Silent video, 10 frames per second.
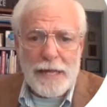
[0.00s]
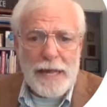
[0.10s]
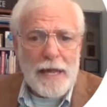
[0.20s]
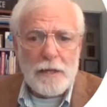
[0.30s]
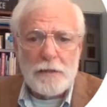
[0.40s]

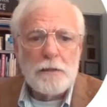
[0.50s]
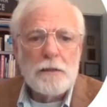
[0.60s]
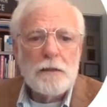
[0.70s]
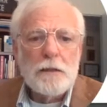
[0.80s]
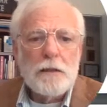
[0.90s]
that.
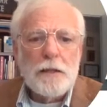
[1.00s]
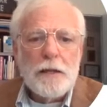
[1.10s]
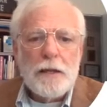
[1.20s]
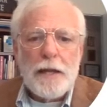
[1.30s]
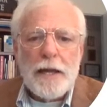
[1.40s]

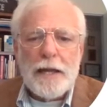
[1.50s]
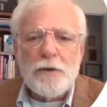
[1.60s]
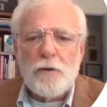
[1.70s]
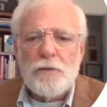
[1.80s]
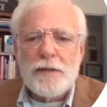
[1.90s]

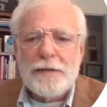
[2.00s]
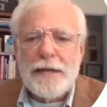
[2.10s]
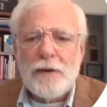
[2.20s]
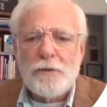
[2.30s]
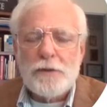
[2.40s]
And
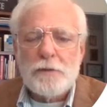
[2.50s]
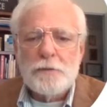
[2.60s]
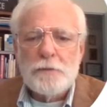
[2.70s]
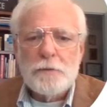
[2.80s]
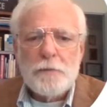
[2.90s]

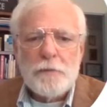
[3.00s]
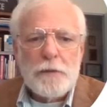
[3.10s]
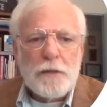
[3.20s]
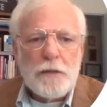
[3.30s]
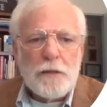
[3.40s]
over-the-counter
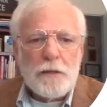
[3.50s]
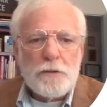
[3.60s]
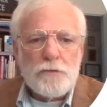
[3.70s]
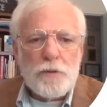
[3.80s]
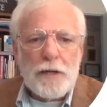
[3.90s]

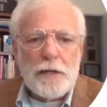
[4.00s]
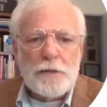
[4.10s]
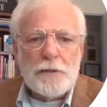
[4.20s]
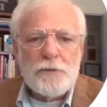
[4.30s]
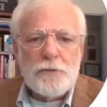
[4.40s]

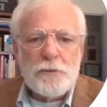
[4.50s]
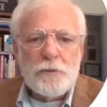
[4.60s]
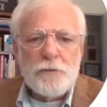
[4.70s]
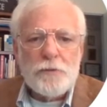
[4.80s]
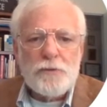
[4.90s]
drugs
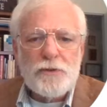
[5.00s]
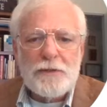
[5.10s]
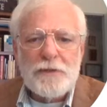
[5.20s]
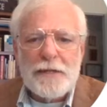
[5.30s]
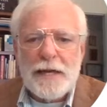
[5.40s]
through
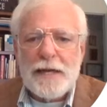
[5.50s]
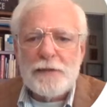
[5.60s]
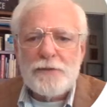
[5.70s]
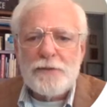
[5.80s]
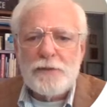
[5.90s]

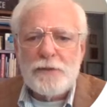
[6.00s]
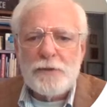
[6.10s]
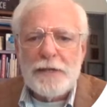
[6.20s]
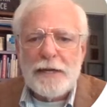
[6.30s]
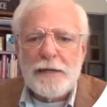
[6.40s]
CVS,
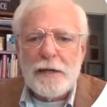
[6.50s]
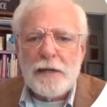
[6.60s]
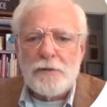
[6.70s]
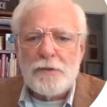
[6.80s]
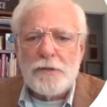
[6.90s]
you get
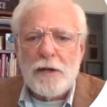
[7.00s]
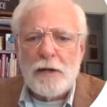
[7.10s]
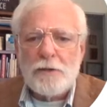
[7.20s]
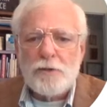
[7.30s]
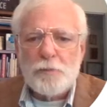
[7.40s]

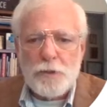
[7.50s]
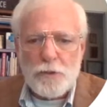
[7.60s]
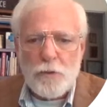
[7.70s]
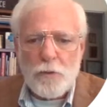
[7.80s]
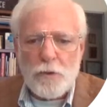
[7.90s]
$100
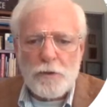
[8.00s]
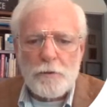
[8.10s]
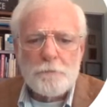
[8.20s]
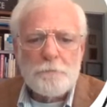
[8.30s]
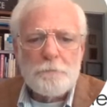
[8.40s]
per
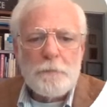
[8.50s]
quarter.